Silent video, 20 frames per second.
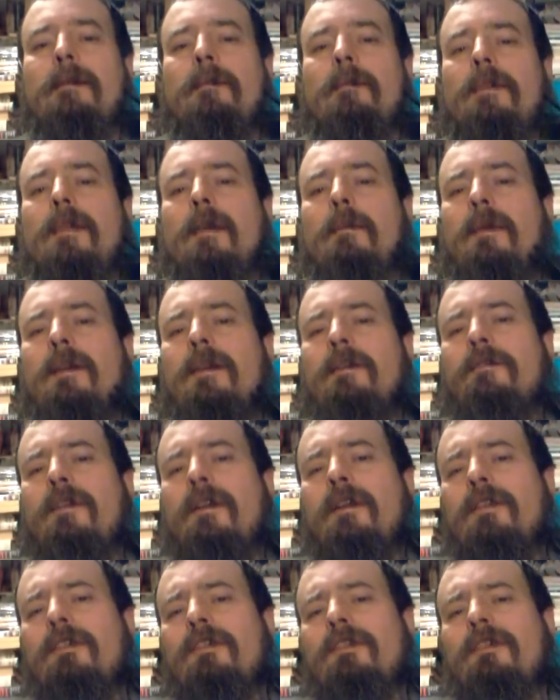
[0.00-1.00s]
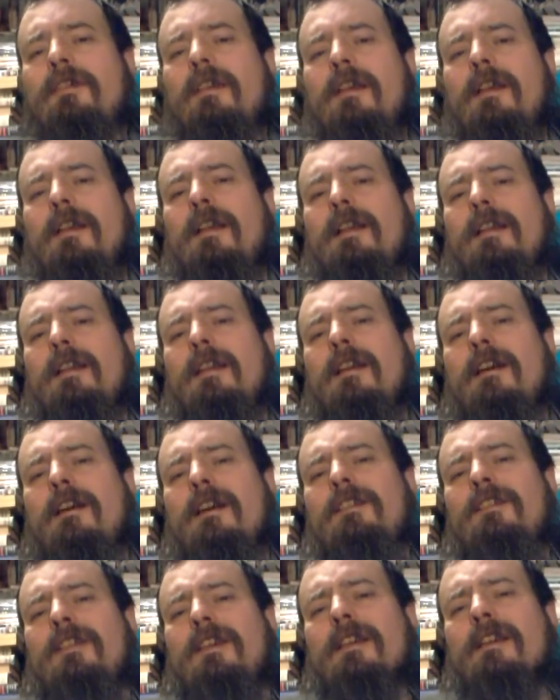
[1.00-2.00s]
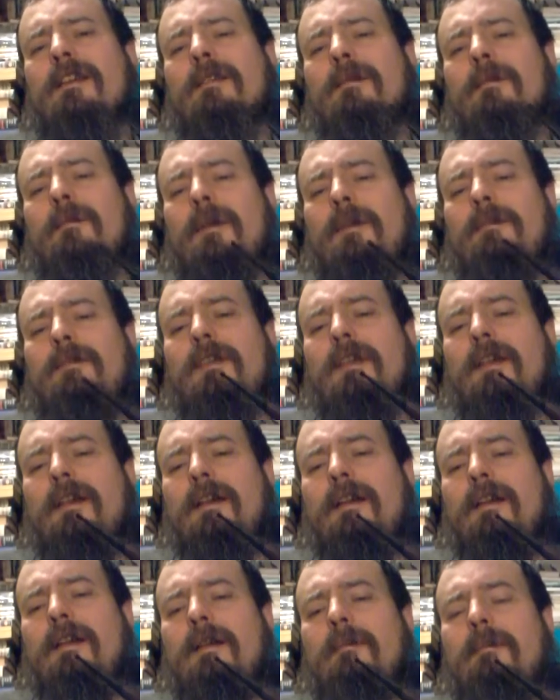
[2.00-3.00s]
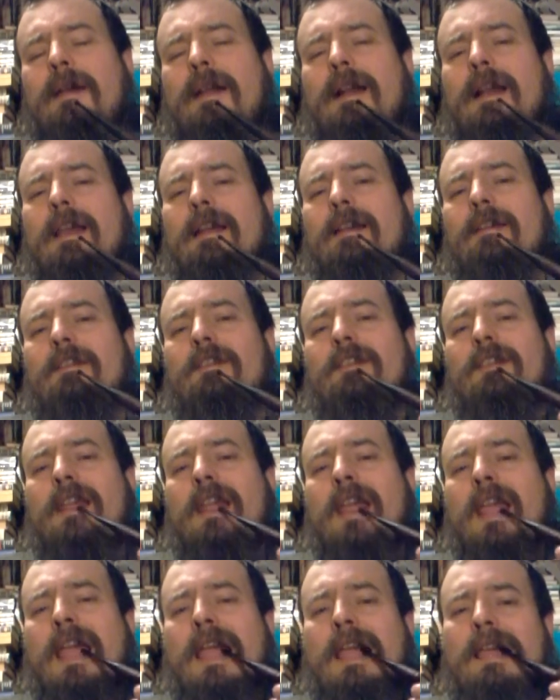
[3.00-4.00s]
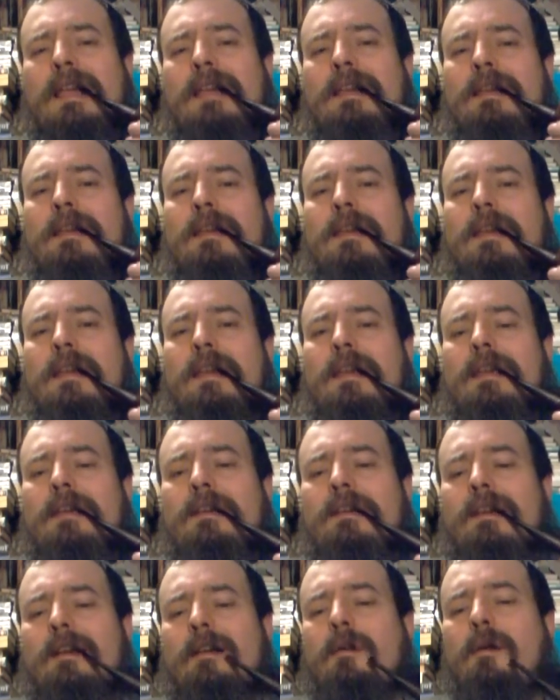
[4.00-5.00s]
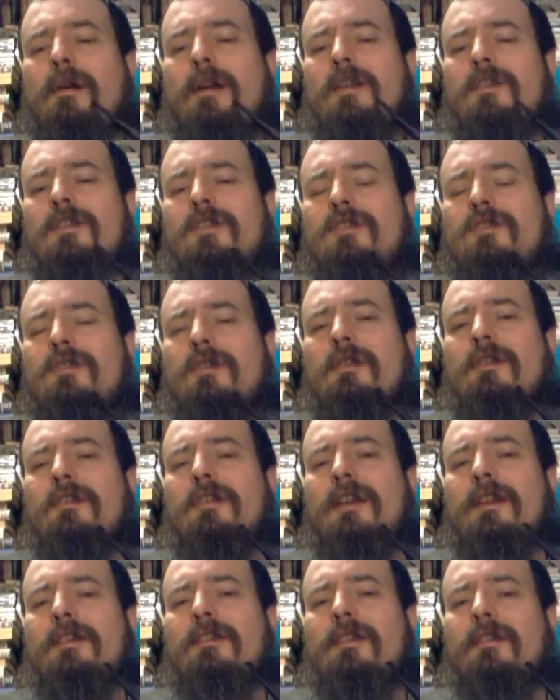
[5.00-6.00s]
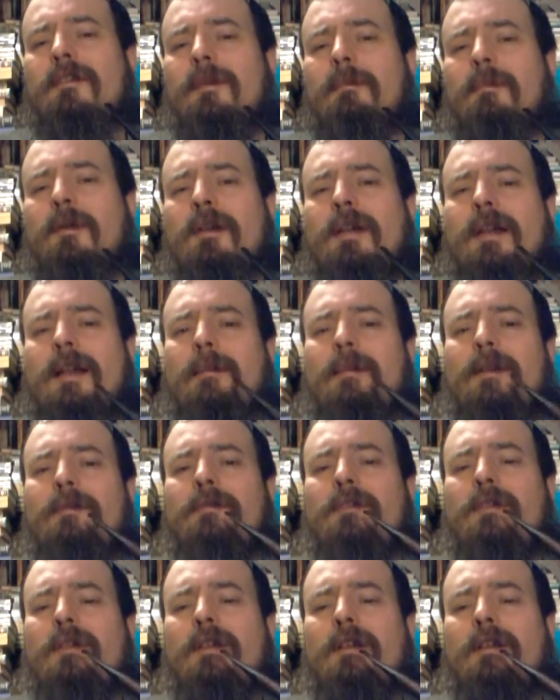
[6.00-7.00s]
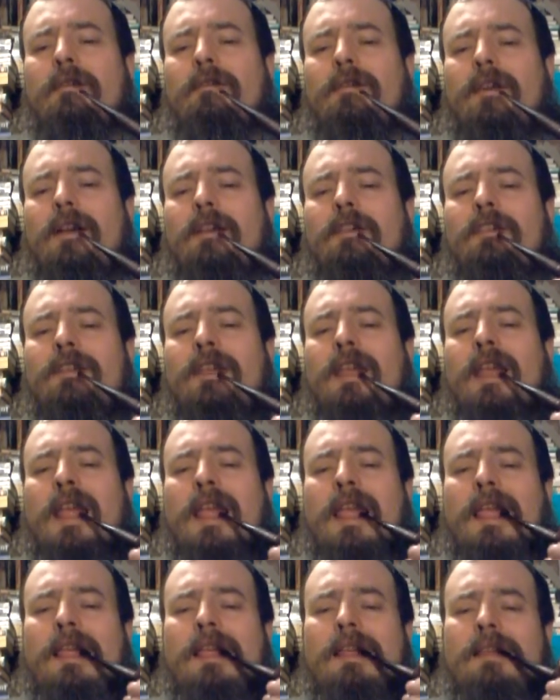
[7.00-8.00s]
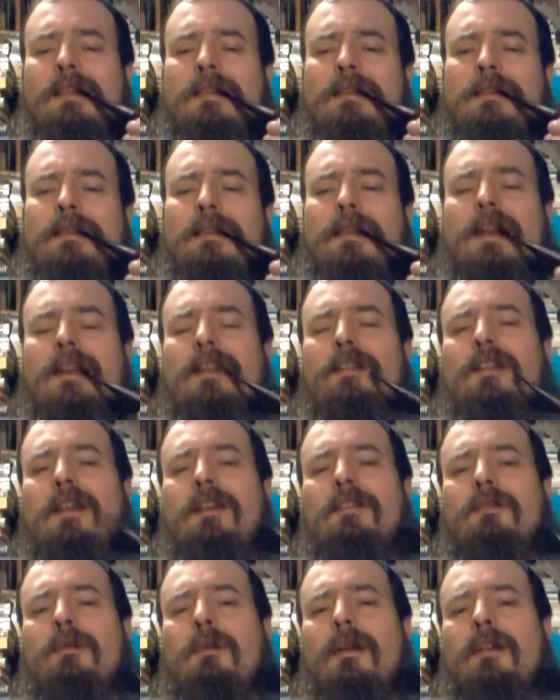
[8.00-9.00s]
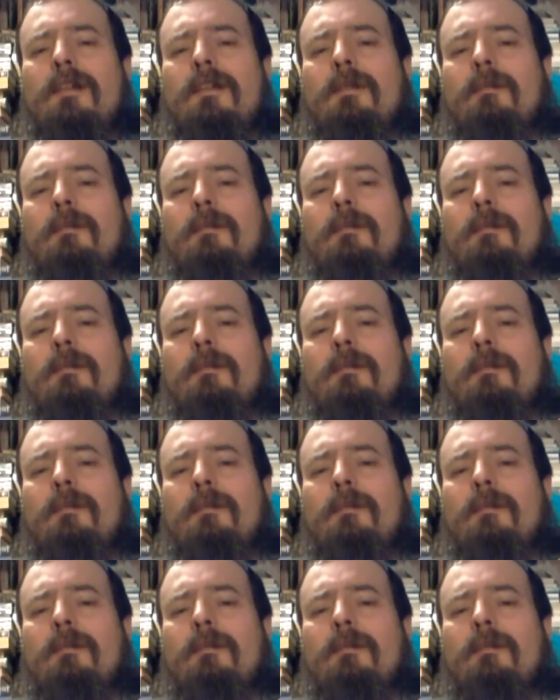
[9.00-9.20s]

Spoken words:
Then when you first light it with the McClellans, you get quite a strong taste of the perique coming through at first. And it tastes quite,